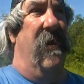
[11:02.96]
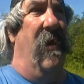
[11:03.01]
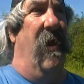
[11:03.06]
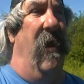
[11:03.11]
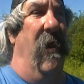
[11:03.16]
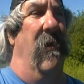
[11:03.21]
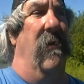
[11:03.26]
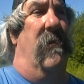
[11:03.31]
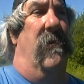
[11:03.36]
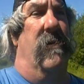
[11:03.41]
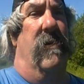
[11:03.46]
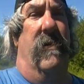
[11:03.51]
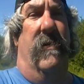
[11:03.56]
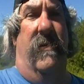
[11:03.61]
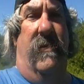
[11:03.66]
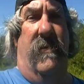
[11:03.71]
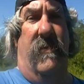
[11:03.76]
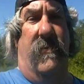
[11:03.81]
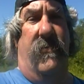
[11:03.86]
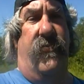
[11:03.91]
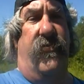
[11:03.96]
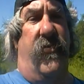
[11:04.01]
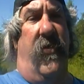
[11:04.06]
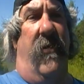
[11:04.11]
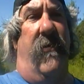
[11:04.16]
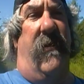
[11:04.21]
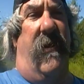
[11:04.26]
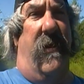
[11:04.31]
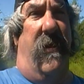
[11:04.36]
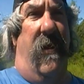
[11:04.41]
then I'll
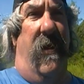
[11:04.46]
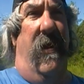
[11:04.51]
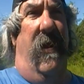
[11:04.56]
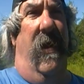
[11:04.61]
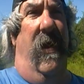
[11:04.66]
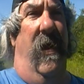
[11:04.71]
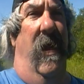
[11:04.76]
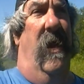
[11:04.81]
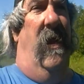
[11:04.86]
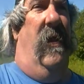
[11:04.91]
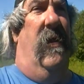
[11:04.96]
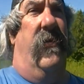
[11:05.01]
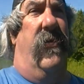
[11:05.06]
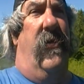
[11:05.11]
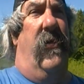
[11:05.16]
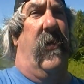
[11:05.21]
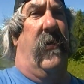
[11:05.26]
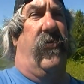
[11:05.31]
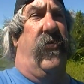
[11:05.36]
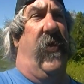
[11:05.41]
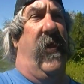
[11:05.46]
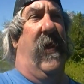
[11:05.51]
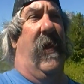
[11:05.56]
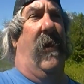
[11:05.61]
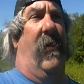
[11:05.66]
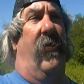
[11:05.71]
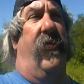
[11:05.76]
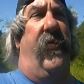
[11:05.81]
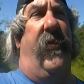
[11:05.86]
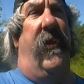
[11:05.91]
turn it to the
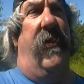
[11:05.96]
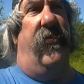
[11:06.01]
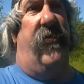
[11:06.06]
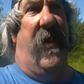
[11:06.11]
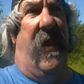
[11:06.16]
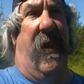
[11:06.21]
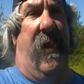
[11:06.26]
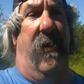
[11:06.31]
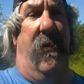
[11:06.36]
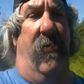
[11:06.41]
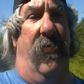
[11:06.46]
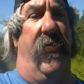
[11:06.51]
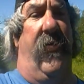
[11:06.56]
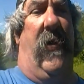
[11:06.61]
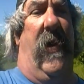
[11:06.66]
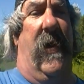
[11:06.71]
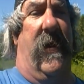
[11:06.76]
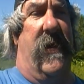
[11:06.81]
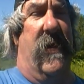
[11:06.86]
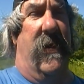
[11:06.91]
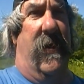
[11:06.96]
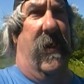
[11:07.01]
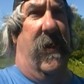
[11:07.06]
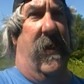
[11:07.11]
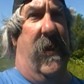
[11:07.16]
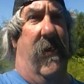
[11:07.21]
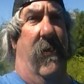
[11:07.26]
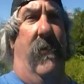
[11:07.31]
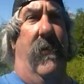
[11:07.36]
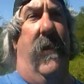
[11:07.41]
TLC channel so I
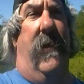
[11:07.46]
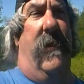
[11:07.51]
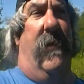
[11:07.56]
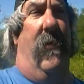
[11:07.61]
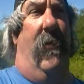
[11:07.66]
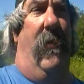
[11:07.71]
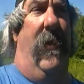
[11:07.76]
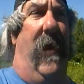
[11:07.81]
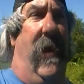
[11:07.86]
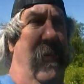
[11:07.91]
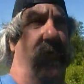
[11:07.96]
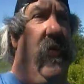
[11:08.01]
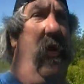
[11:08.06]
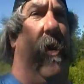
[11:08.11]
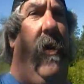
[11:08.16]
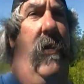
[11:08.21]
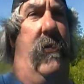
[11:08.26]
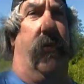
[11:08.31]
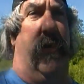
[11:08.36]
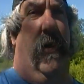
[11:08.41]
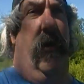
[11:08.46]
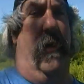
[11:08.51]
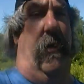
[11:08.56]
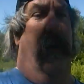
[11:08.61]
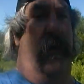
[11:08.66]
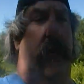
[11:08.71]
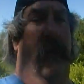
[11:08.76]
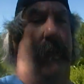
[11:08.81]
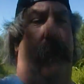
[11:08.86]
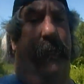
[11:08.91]
can get ready to watch all
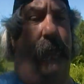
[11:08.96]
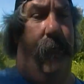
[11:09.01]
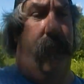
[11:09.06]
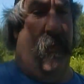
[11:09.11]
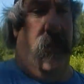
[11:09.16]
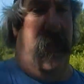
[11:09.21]
new